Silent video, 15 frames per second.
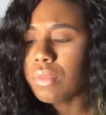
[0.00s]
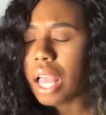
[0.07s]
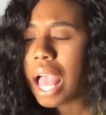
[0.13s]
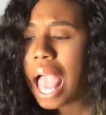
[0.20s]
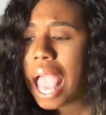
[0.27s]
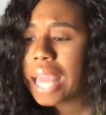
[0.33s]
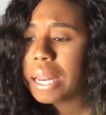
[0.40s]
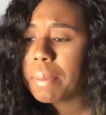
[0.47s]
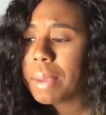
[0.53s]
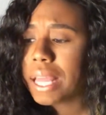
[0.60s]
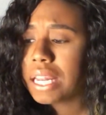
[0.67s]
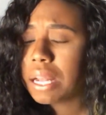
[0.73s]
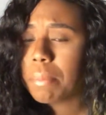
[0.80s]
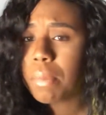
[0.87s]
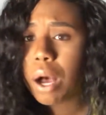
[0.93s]
I ended up
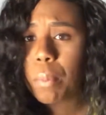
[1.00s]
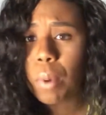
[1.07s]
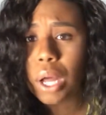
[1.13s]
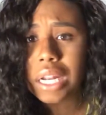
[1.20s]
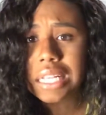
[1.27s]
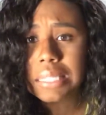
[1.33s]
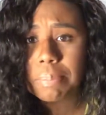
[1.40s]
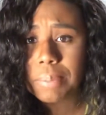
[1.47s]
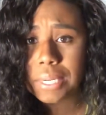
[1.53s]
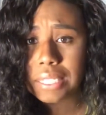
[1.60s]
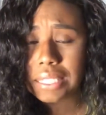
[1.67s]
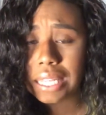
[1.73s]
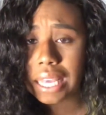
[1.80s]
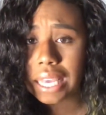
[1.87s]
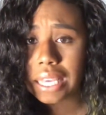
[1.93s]
hitting him up on his
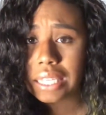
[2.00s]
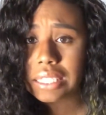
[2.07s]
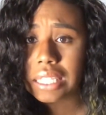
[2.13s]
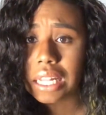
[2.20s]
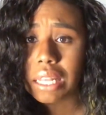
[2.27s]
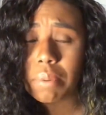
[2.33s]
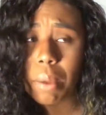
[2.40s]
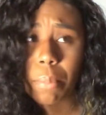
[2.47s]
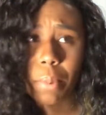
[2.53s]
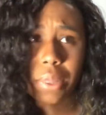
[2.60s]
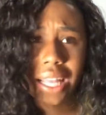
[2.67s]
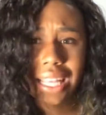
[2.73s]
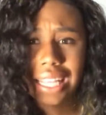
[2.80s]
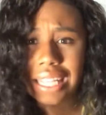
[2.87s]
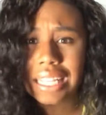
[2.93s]
birthday, telling him my
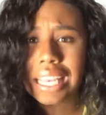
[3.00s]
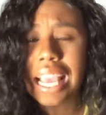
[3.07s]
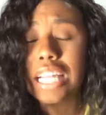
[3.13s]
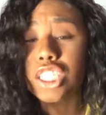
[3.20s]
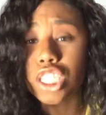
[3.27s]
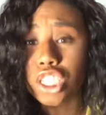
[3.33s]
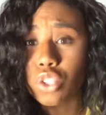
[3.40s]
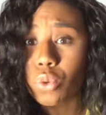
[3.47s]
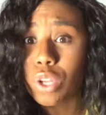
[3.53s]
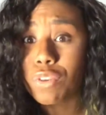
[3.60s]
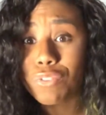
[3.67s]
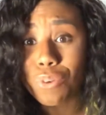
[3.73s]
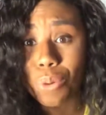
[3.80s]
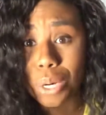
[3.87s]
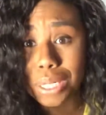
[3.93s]
birthday. He had turned
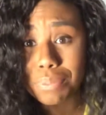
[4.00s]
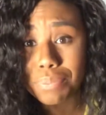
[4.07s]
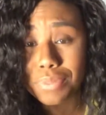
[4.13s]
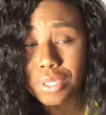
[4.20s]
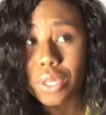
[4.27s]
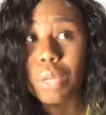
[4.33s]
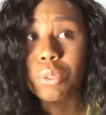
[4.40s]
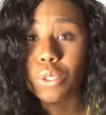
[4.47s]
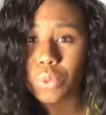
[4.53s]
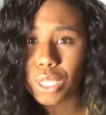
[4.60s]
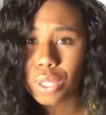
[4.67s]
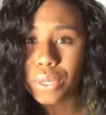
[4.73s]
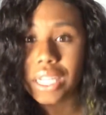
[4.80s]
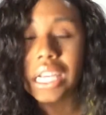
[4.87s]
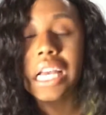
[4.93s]
24, so he was
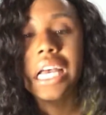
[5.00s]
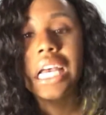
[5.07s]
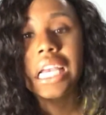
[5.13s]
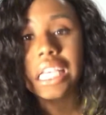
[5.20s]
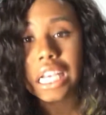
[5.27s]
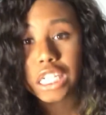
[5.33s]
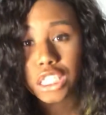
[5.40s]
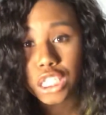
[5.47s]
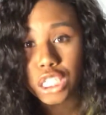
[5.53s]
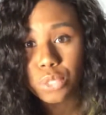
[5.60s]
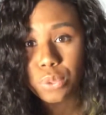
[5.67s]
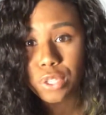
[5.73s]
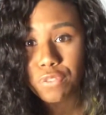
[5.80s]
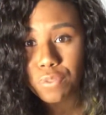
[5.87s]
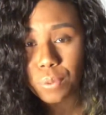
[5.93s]
23. He had turned
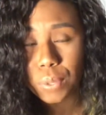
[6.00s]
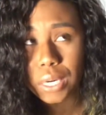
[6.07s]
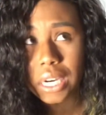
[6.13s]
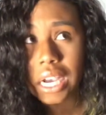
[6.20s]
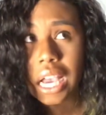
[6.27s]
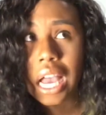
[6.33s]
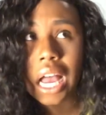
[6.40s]
24.